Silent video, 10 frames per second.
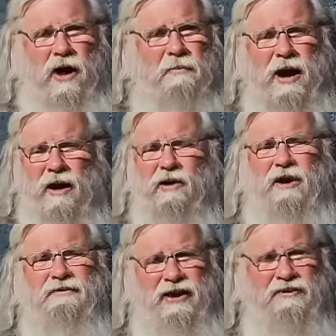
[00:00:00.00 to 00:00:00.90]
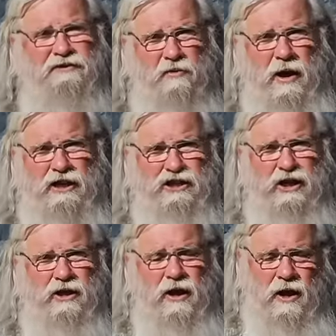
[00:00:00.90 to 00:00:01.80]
amount of information